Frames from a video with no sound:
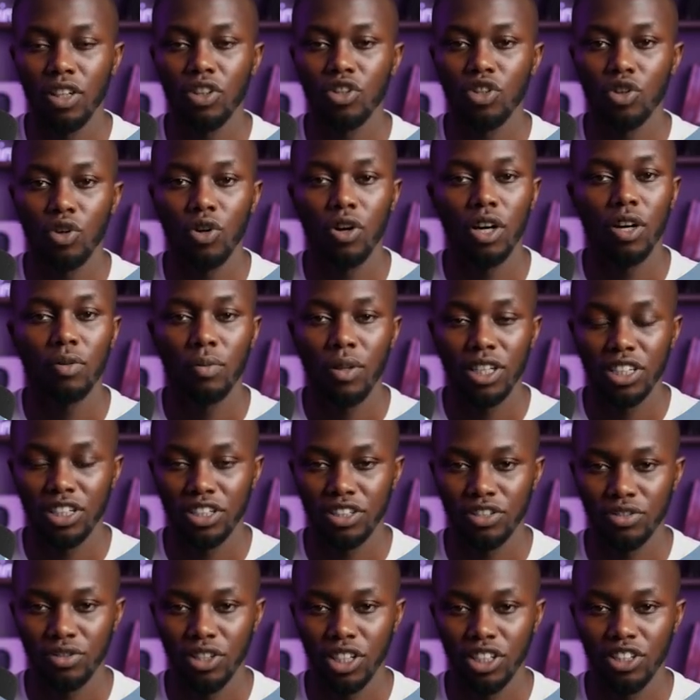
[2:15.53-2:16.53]
During
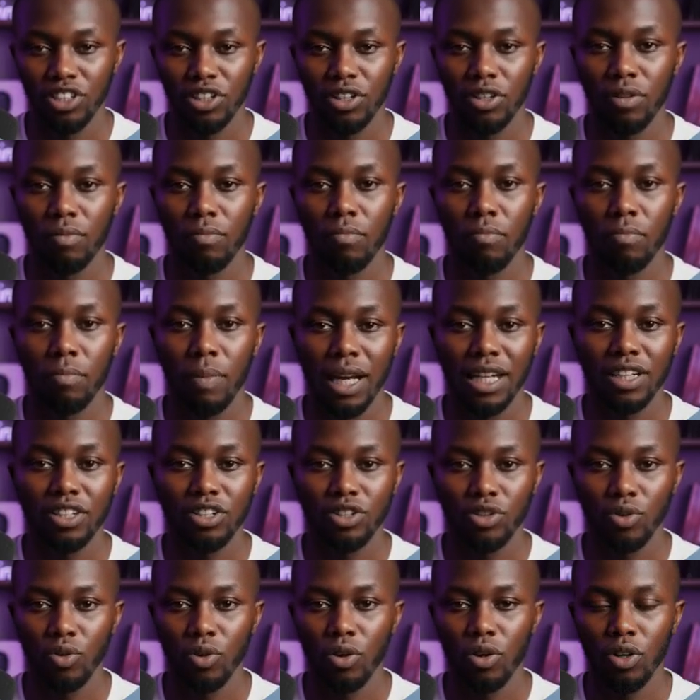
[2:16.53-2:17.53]
registration, make
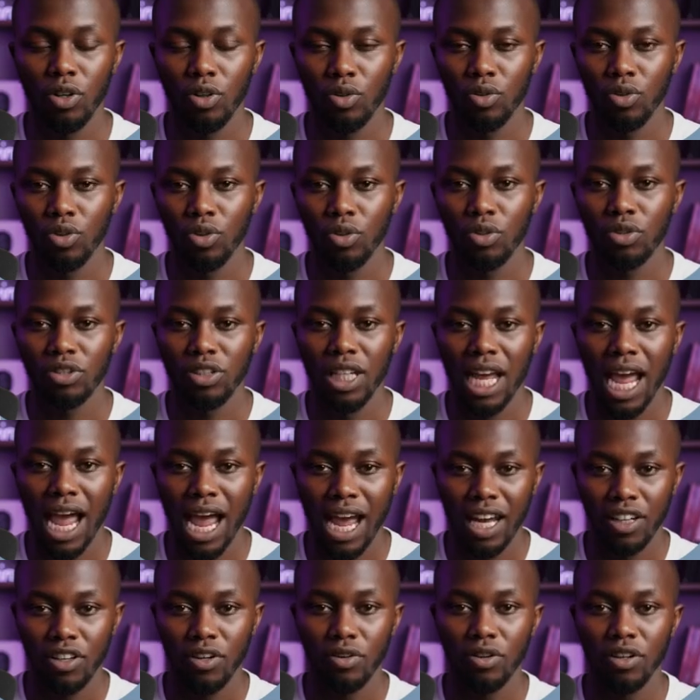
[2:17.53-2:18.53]
sure you use
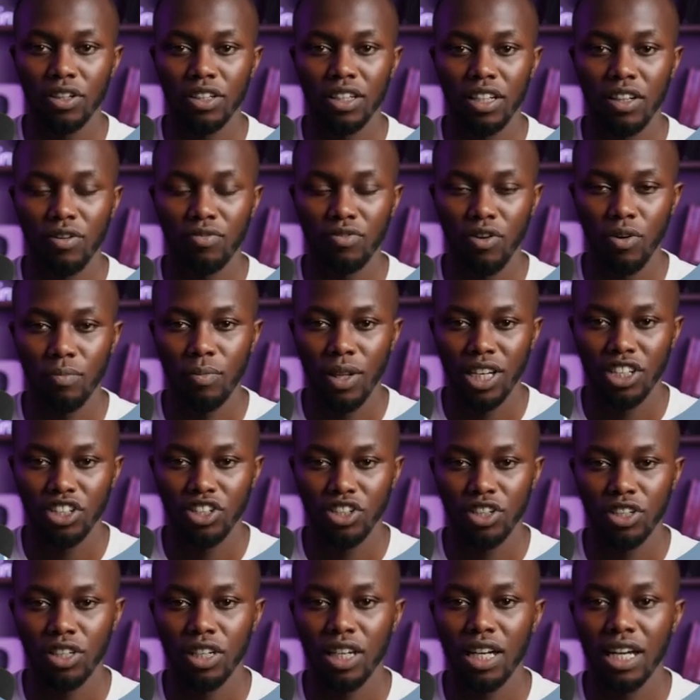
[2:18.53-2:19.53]
accurate
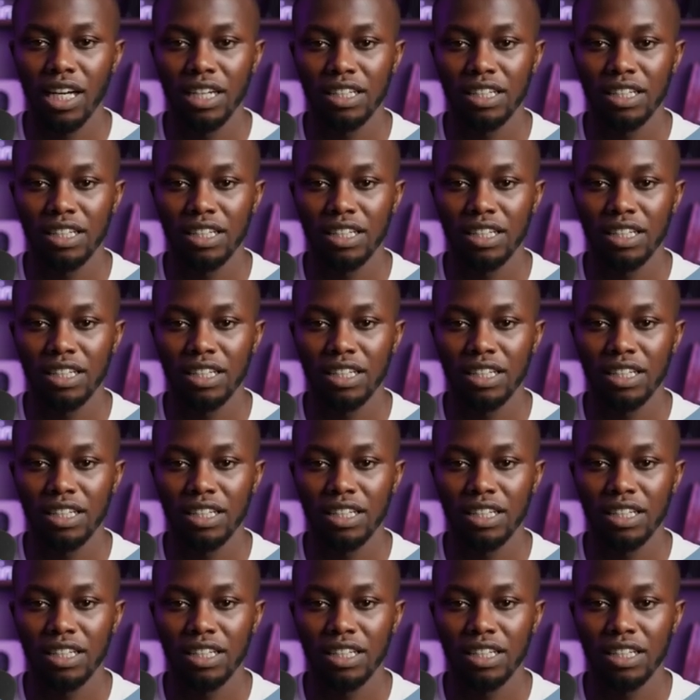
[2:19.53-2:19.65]
information,